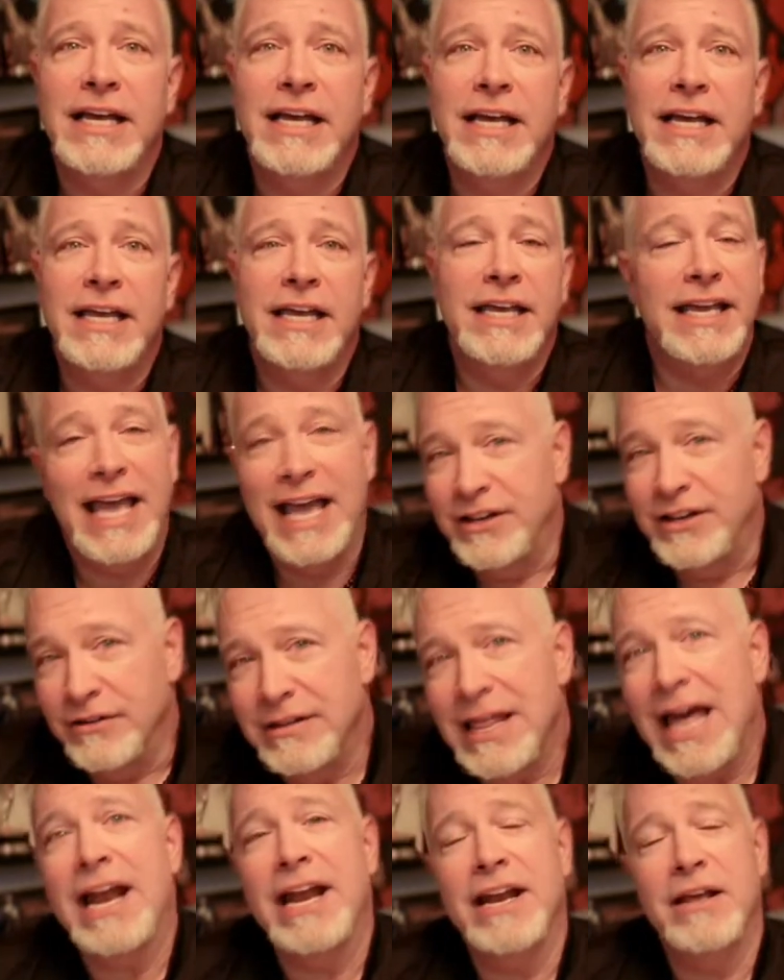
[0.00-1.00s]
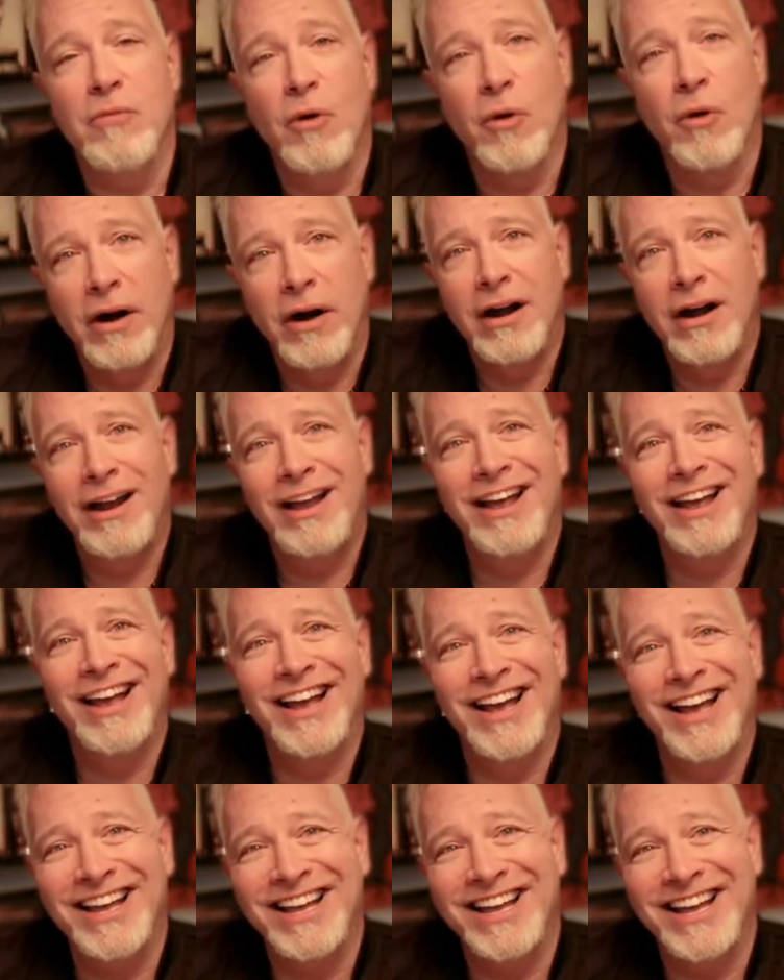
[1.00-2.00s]
You can't do that anymore.
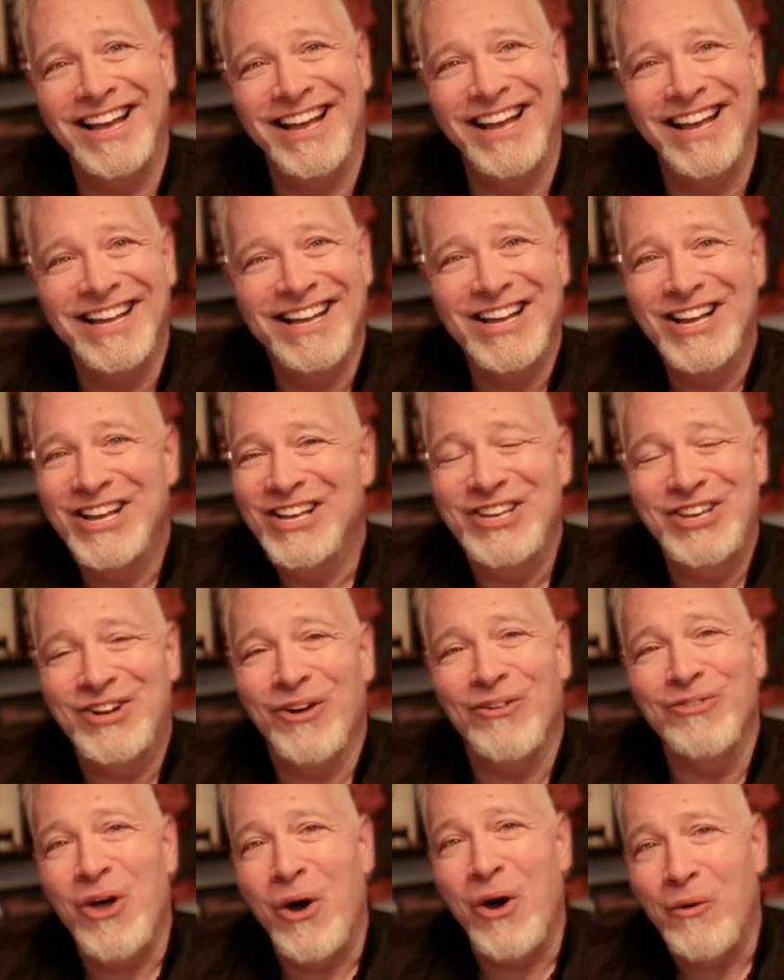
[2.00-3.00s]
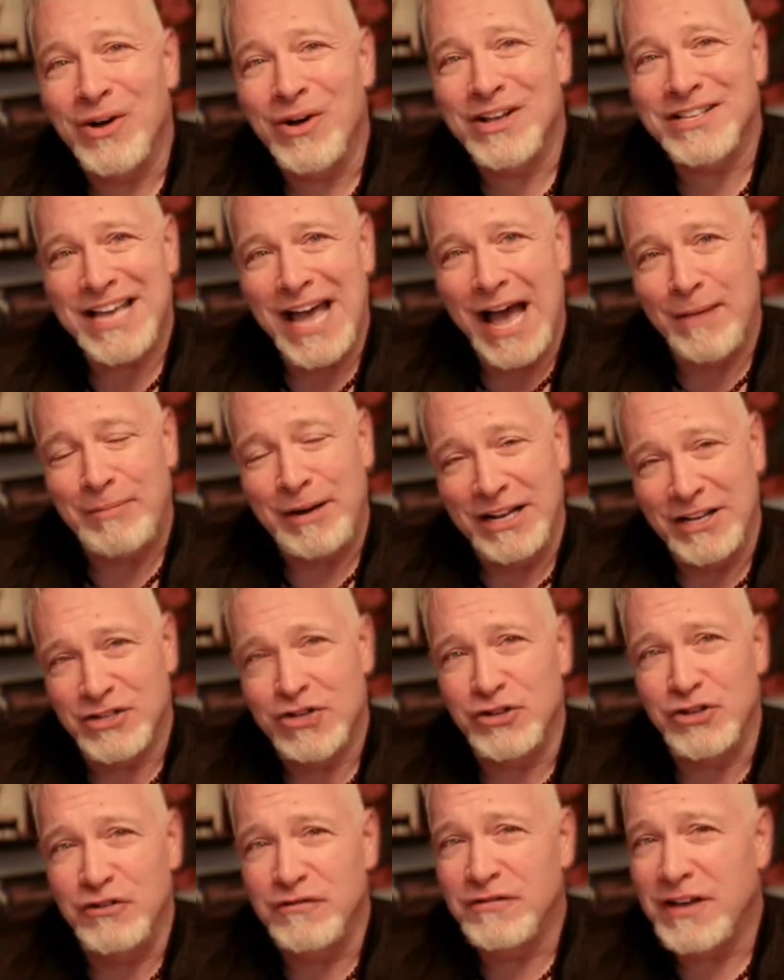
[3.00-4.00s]
You don't know what's happening. So
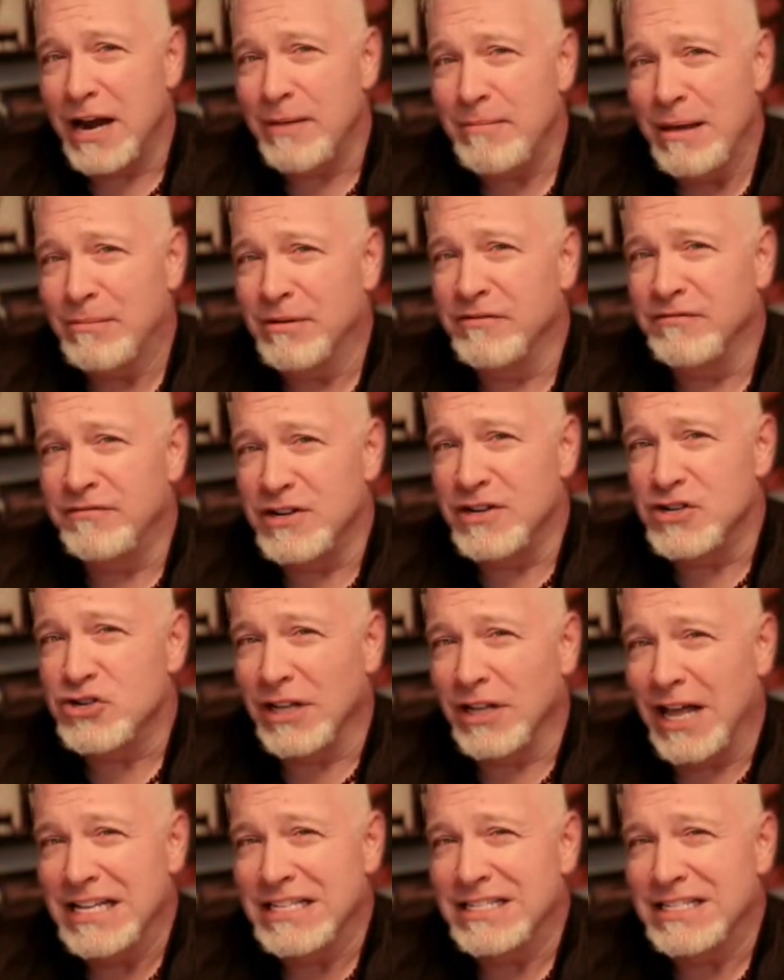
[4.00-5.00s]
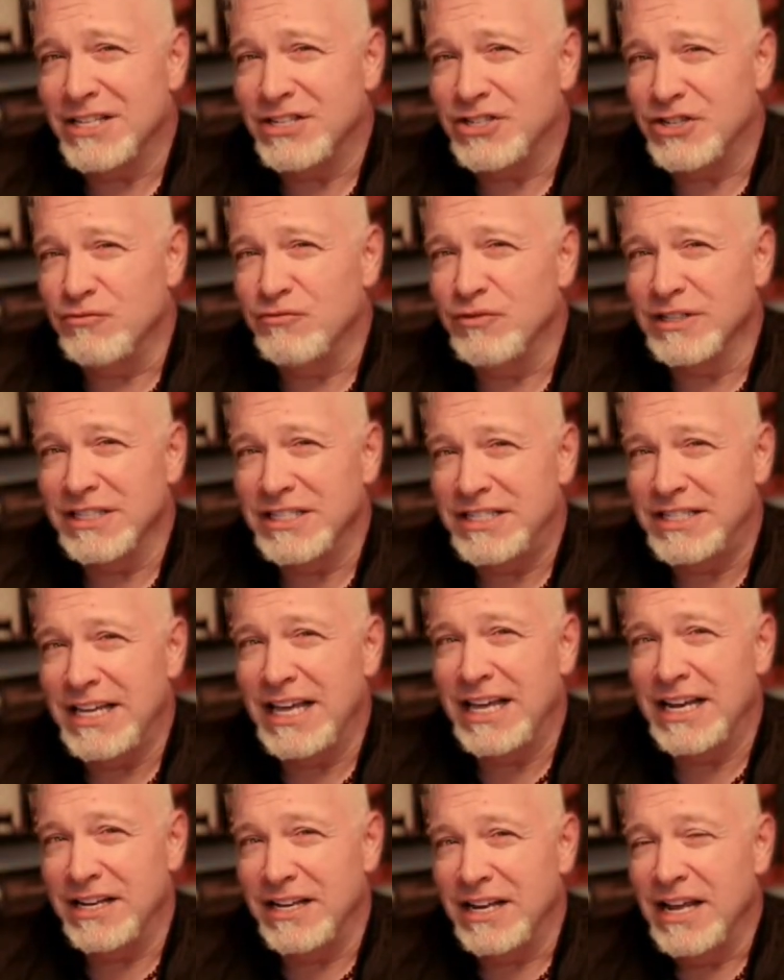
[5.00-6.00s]
you've got to be able to visualize this and really see
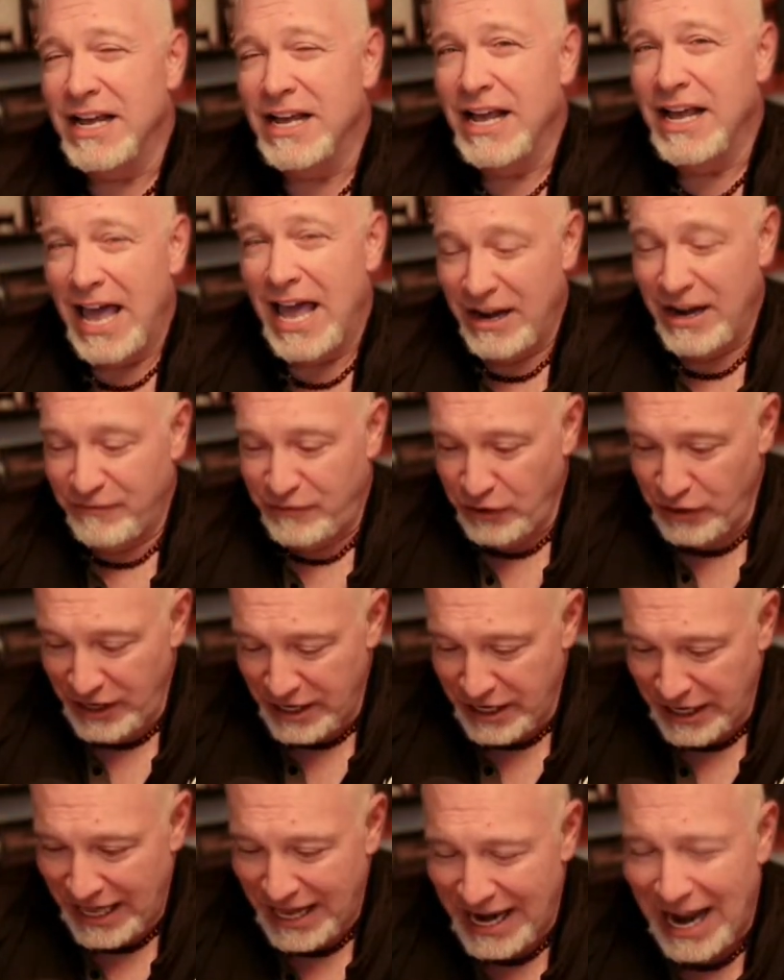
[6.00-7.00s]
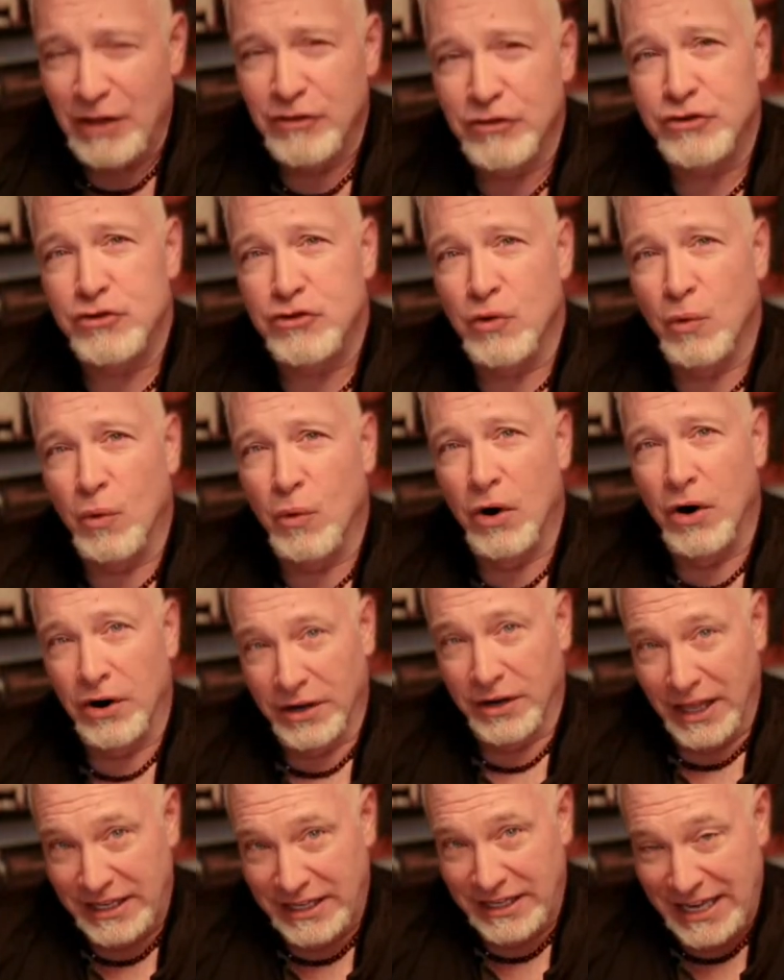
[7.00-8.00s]
it. And if you need to get out and do the work,
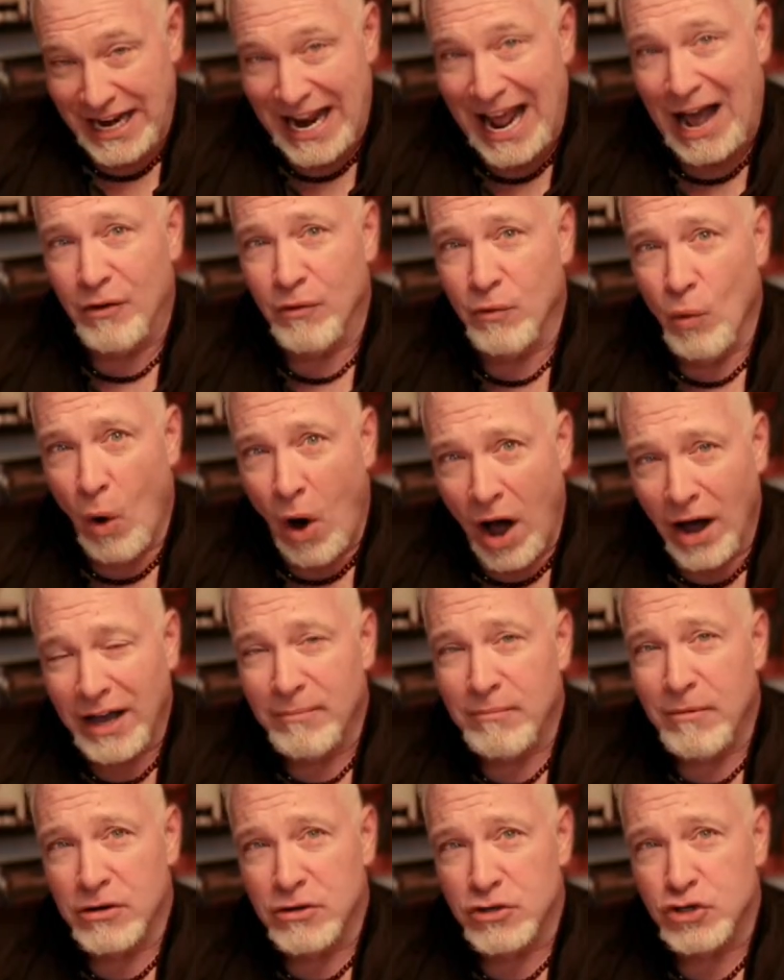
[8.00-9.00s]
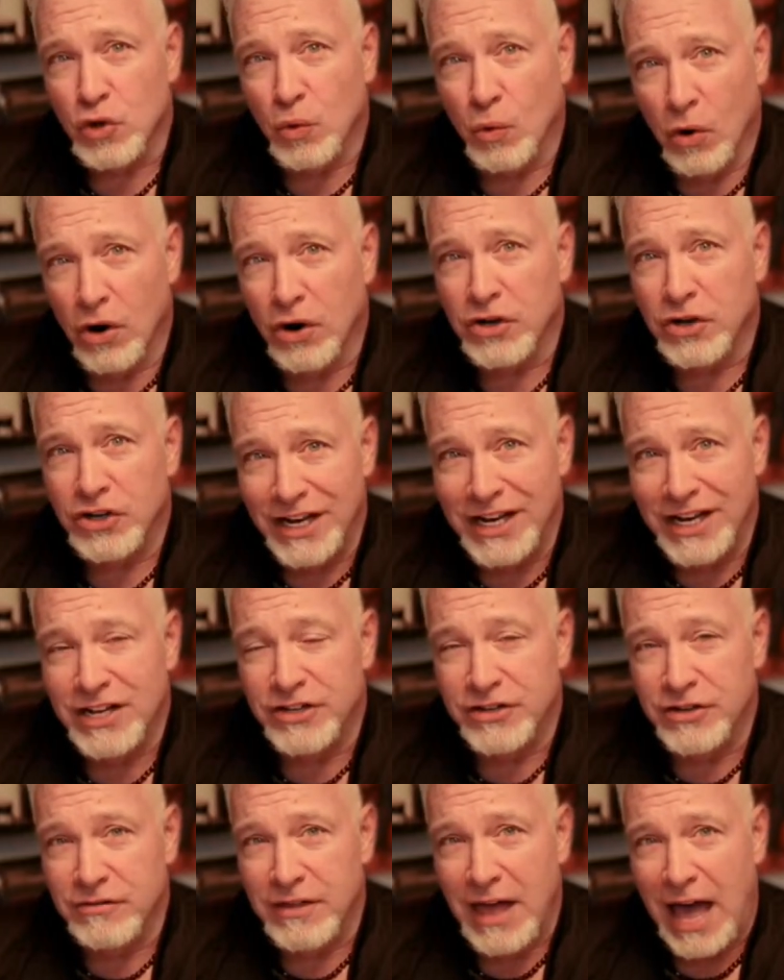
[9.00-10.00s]
like get out, walk amongst the work, you need to
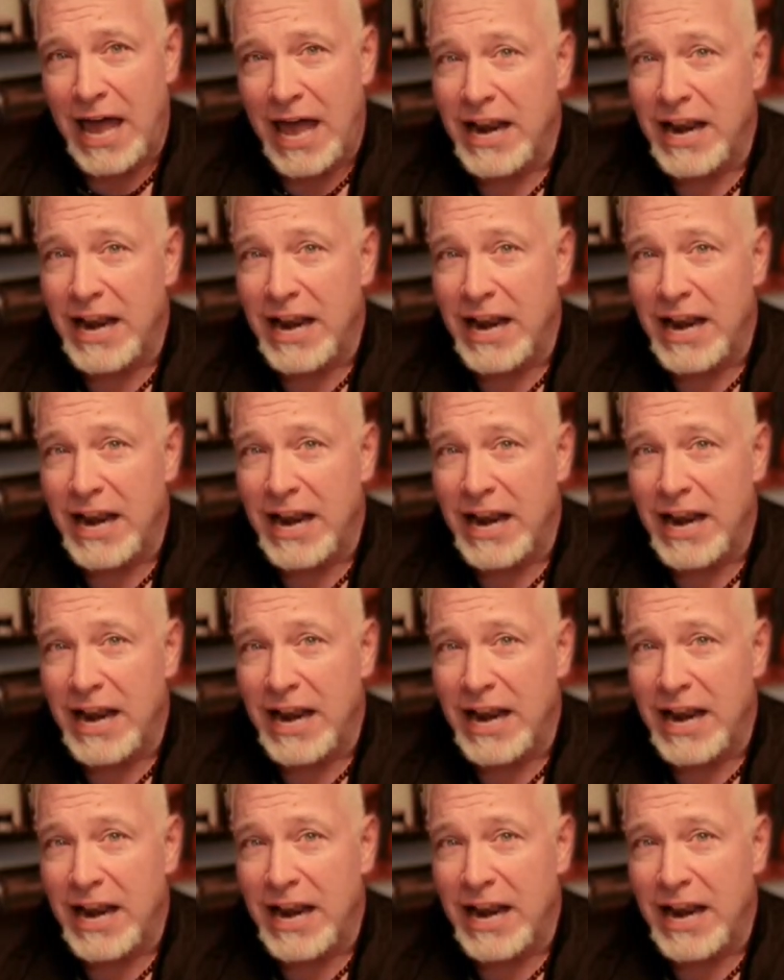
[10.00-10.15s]
do that.